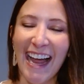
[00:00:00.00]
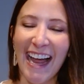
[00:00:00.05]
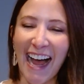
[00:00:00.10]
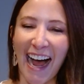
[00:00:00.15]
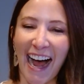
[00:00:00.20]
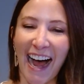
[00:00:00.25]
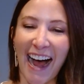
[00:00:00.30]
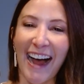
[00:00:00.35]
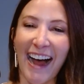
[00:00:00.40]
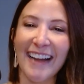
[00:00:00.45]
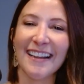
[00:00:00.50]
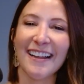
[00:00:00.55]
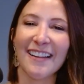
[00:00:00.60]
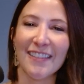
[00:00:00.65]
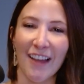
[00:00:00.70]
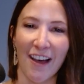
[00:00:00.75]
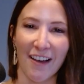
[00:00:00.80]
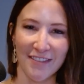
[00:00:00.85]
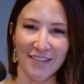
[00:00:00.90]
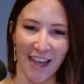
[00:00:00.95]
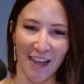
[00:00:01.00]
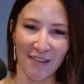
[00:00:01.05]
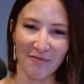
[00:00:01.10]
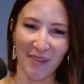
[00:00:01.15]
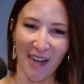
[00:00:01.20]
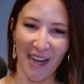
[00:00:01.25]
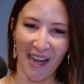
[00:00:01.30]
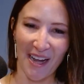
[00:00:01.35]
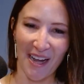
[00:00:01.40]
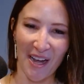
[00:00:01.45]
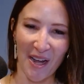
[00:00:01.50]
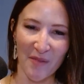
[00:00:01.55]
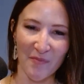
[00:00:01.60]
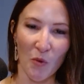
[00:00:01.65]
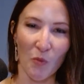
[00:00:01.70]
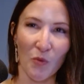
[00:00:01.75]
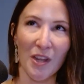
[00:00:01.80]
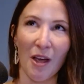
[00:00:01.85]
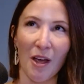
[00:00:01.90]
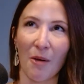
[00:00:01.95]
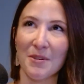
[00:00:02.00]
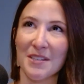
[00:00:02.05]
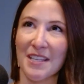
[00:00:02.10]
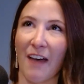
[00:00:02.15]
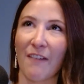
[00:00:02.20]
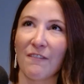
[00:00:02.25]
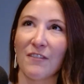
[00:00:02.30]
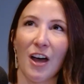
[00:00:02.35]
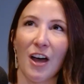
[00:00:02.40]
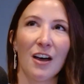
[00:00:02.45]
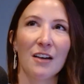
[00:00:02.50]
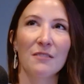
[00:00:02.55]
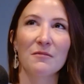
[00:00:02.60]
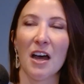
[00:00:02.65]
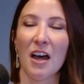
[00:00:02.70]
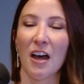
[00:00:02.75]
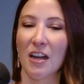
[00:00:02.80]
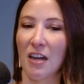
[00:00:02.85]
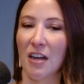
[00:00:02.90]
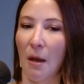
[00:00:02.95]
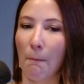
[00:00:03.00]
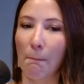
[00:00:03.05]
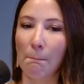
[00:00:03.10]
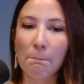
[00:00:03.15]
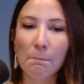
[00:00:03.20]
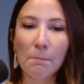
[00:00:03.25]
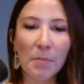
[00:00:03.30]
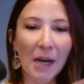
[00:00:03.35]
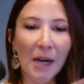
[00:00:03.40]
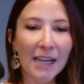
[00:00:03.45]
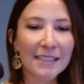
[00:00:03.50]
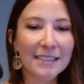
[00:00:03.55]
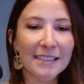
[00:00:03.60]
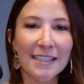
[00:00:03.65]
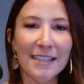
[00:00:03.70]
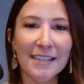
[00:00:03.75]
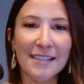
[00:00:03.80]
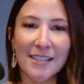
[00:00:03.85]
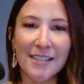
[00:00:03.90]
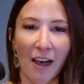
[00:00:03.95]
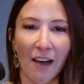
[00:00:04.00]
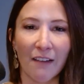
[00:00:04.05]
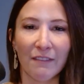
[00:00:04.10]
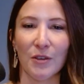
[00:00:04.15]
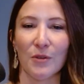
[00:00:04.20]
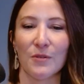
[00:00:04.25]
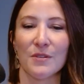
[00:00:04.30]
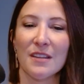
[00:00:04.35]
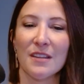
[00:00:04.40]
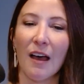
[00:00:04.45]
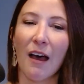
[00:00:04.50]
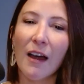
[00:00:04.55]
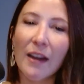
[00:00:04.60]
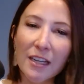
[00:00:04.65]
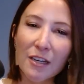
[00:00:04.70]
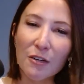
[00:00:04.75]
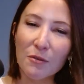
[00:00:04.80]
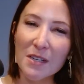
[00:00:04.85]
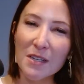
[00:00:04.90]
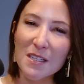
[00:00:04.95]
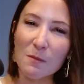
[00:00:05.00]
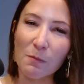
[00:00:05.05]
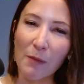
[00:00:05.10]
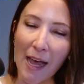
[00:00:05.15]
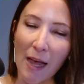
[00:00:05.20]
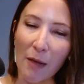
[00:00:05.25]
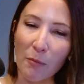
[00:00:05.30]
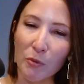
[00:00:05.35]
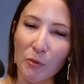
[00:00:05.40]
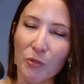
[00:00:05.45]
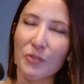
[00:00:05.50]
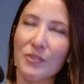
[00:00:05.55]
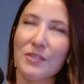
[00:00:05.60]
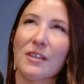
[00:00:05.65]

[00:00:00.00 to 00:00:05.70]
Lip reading: I love them. We always have an abundance of those Honeycrisp apples.